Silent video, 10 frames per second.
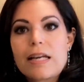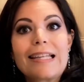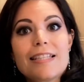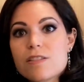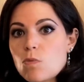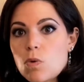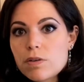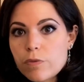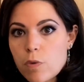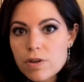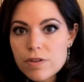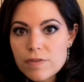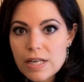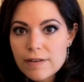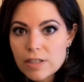At least 1/4 of
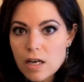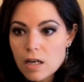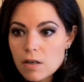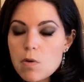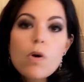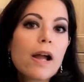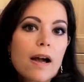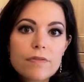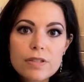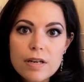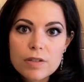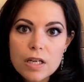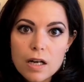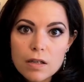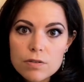an avocado or half an
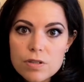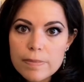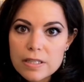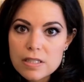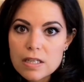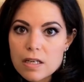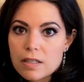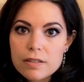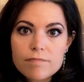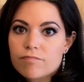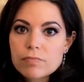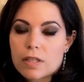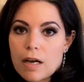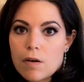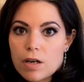avocado depending on
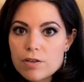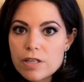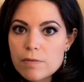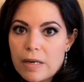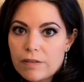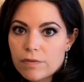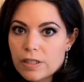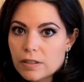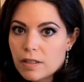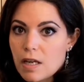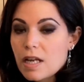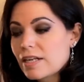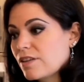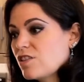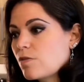how hungry you might feel.
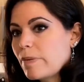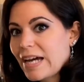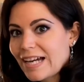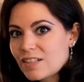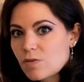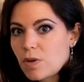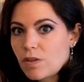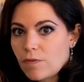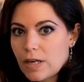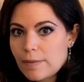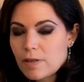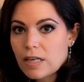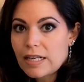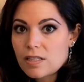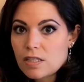Now these are packed with fiber
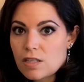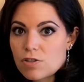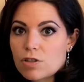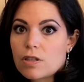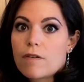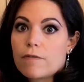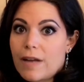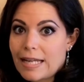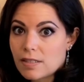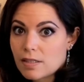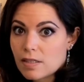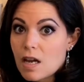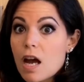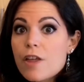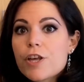and essential fats.
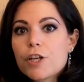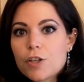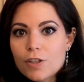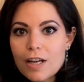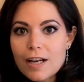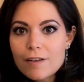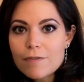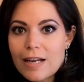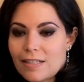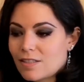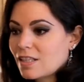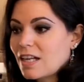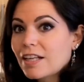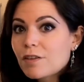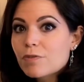The good kind of fats, the
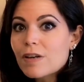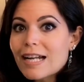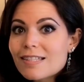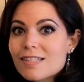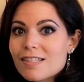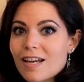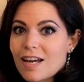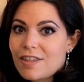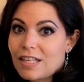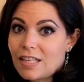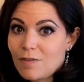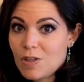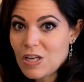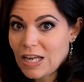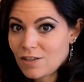kind of fats that give you
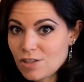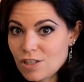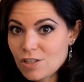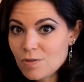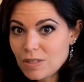the energy you